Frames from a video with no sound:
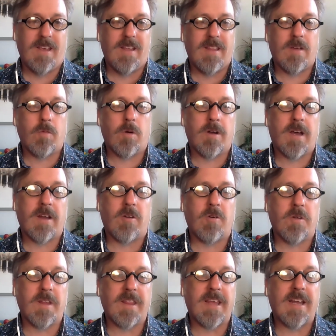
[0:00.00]
that we're not
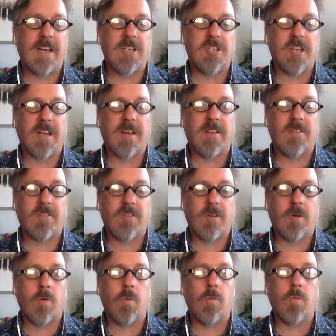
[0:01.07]
holding that agenda
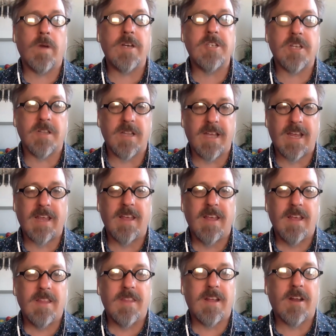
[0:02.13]
so rigidly
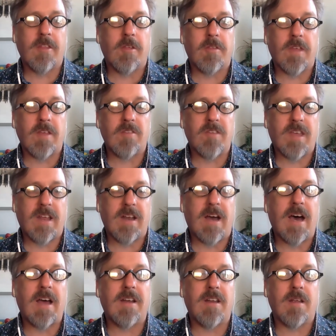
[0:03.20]
that other things
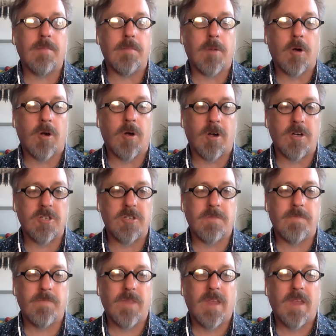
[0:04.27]
cannot emerge.